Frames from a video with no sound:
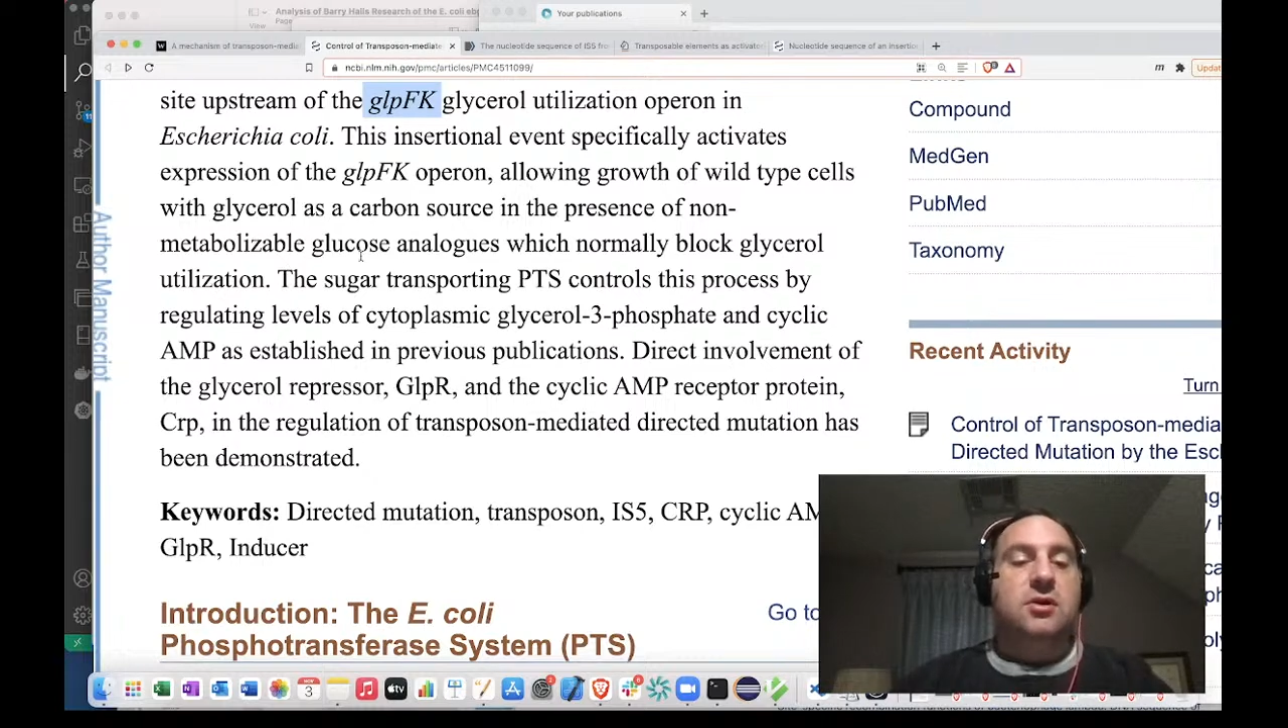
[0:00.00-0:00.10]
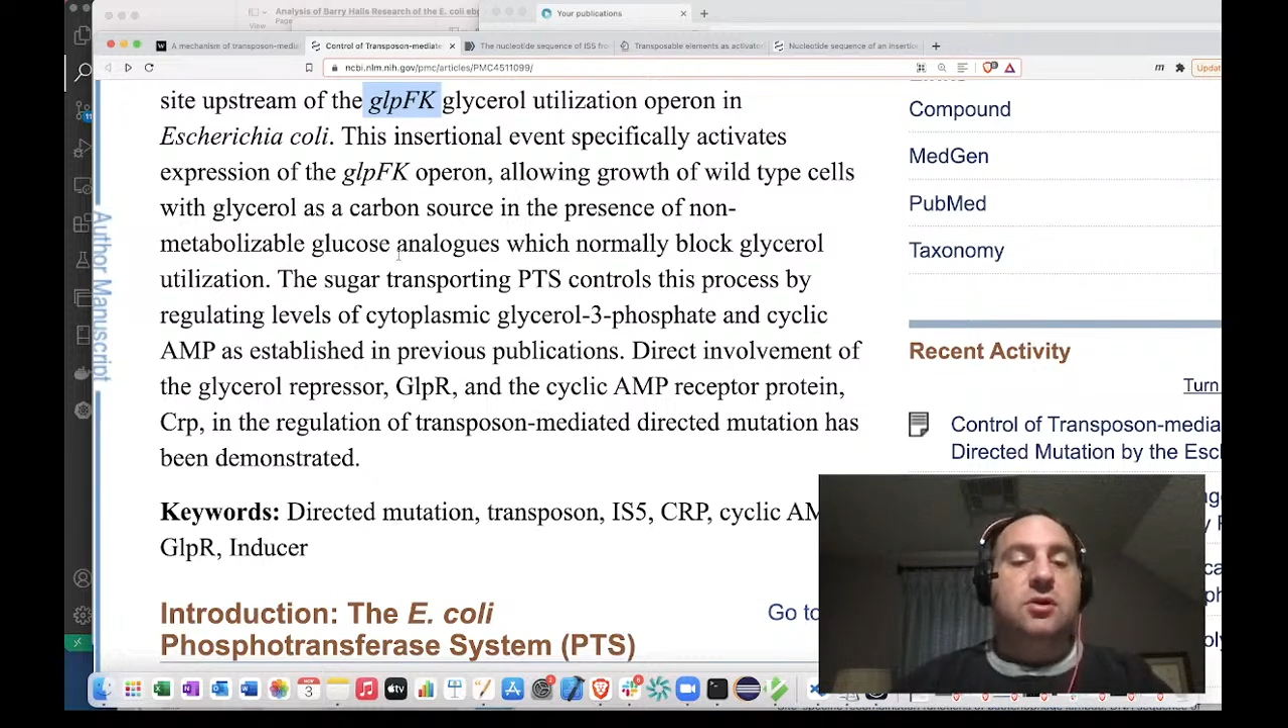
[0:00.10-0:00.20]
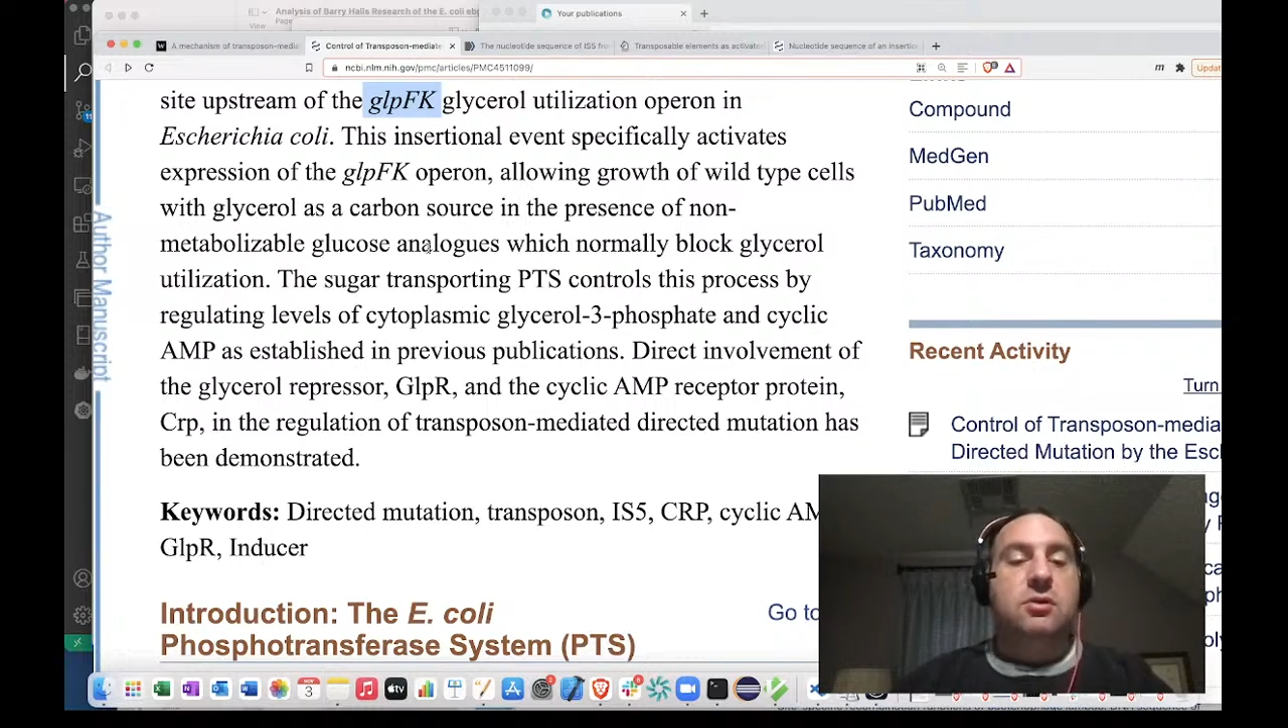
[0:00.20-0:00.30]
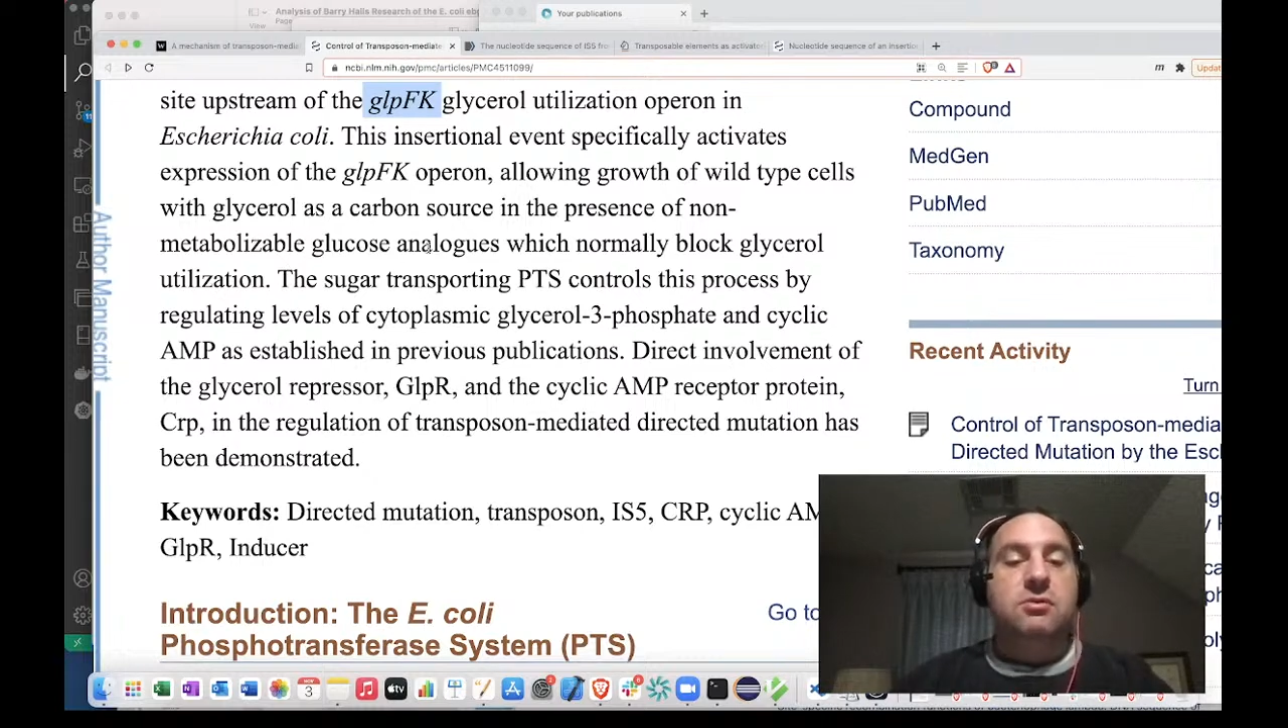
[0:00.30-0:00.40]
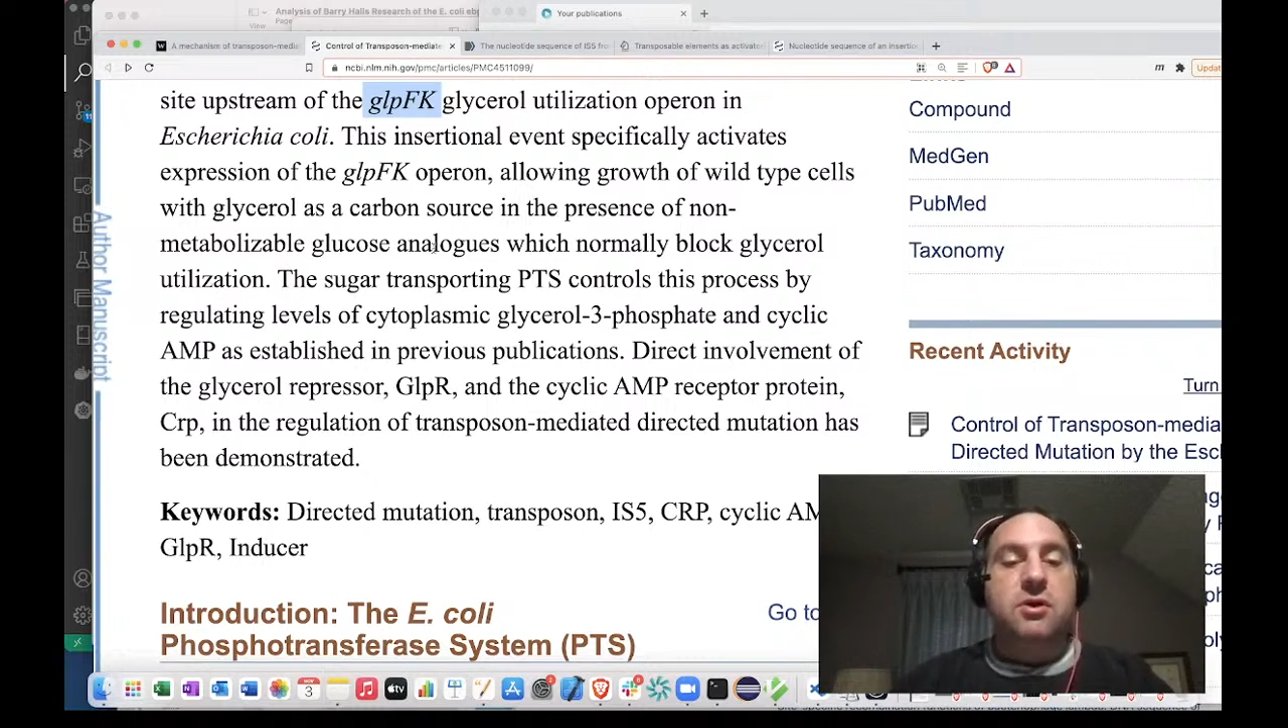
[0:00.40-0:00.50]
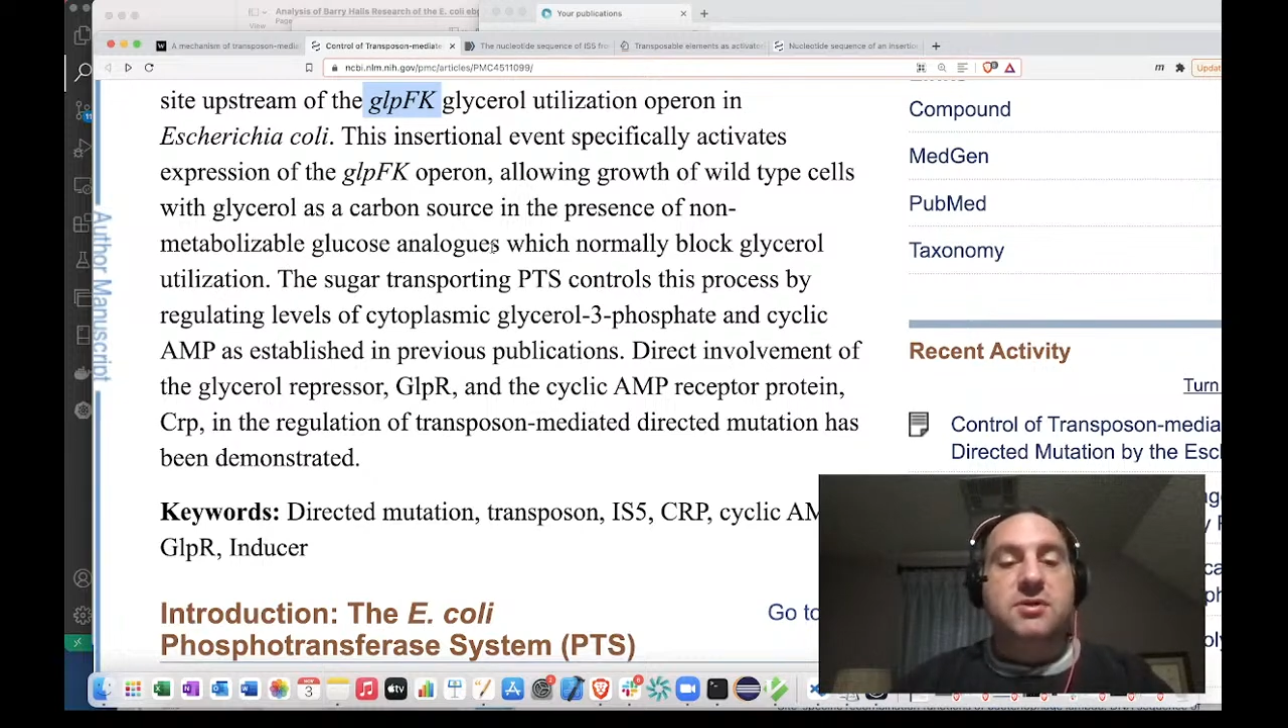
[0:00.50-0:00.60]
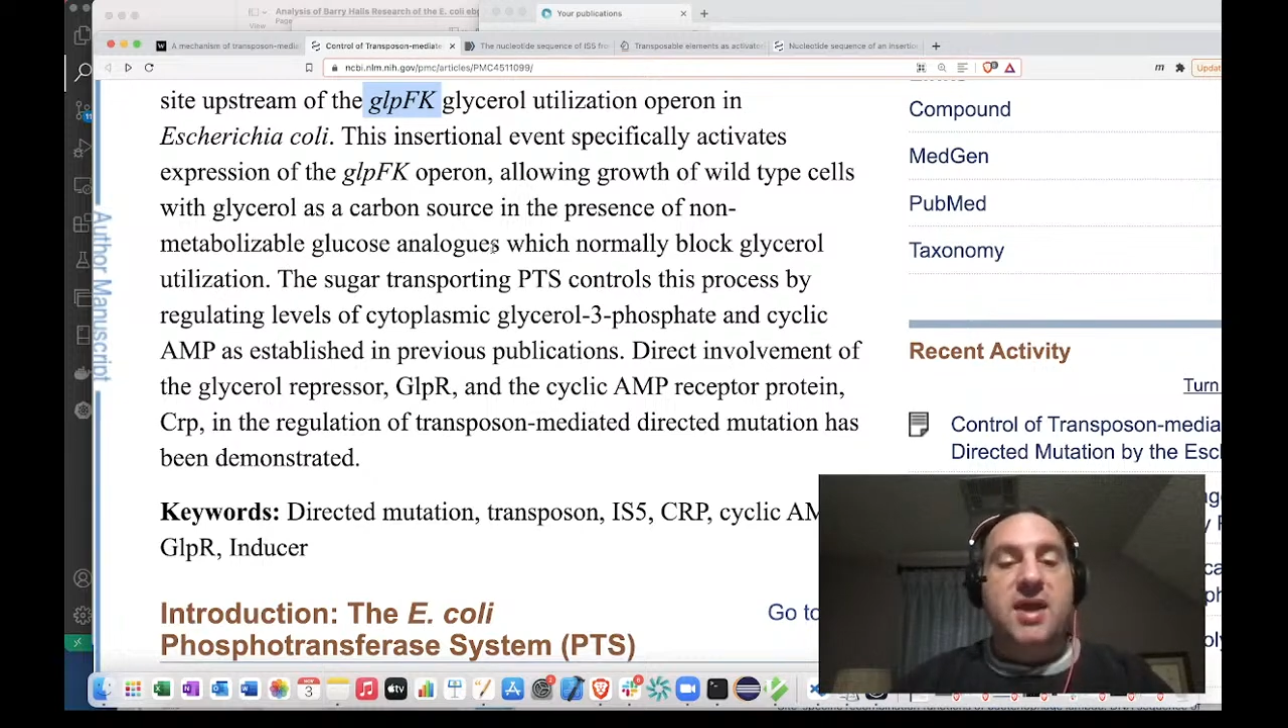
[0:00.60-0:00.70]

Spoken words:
glucose